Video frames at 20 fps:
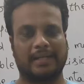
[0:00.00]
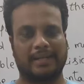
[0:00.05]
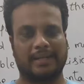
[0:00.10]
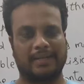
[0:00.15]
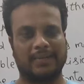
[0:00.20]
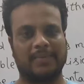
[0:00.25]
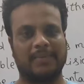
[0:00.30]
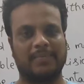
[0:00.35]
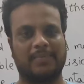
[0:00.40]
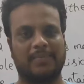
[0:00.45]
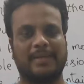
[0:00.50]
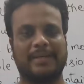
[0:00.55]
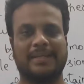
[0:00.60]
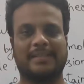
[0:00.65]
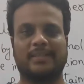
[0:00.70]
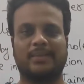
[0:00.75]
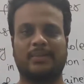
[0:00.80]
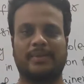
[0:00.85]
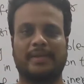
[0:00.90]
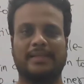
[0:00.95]
Hello, my dear
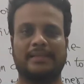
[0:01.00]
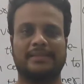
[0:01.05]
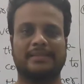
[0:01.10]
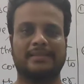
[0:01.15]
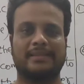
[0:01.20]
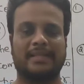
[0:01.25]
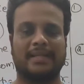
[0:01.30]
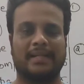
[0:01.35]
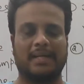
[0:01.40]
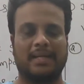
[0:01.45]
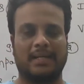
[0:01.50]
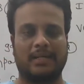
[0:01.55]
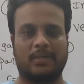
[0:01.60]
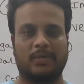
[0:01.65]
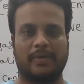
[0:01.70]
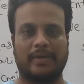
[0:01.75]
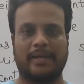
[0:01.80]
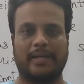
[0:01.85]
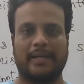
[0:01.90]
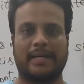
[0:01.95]
students.
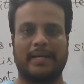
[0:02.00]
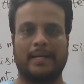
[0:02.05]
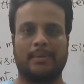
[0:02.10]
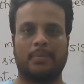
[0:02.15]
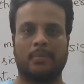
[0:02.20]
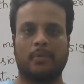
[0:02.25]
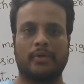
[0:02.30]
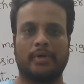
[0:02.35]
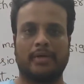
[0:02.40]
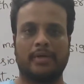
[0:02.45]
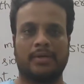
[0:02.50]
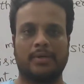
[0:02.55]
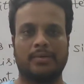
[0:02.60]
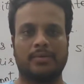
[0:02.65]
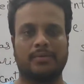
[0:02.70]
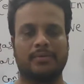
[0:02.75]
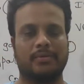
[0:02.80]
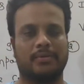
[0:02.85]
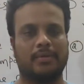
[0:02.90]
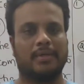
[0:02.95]
Today I am going to
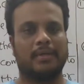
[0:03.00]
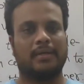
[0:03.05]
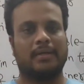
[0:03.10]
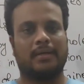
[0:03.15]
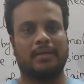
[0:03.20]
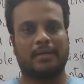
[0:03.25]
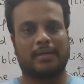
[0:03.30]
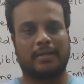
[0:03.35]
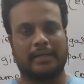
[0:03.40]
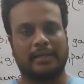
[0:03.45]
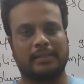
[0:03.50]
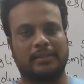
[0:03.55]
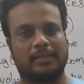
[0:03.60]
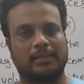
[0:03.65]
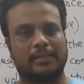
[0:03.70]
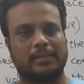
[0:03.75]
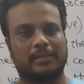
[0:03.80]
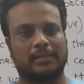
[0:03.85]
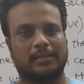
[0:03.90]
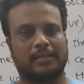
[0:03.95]
teach
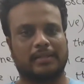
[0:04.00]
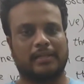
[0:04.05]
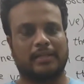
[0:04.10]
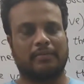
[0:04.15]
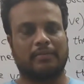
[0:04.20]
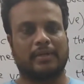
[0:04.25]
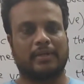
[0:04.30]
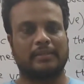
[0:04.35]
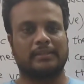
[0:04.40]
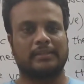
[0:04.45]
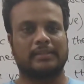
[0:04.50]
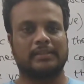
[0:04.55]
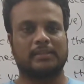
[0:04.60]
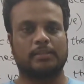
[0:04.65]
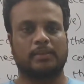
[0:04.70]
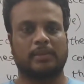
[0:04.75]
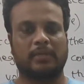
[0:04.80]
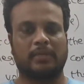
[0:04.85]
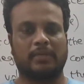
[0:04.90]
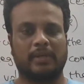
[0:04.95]
the
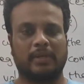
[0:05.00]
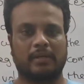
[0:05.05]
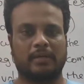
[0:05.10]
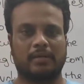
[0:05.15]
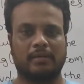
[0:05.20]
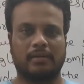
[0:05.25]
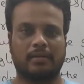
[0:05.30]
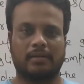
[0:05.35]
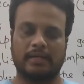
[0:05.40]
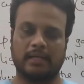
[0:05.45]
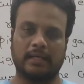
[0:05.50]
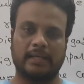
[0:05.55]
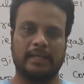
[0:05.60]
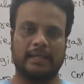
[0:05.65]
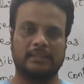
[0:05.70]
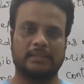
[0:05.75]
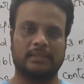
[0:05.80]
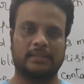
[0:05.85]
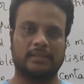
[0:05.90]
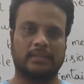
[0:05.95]
differences between real
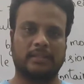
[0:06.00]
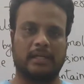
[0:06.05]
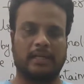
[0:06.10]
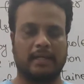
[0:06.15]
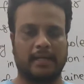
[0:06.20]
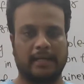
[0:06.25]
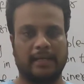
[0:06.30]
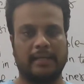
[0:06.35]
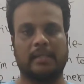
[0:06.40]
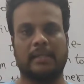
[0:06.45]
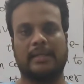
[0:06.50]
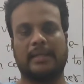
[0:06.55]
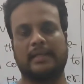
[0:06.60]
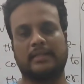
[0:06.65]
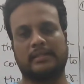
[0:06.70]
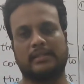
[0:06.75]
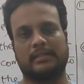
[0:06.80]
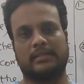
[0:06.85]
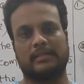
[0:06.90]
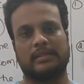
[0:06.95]
gases and ideal
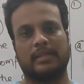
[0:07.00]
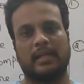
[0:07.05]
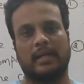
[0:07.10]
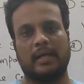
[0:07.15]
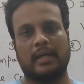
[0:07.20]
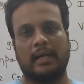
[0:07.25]
gases.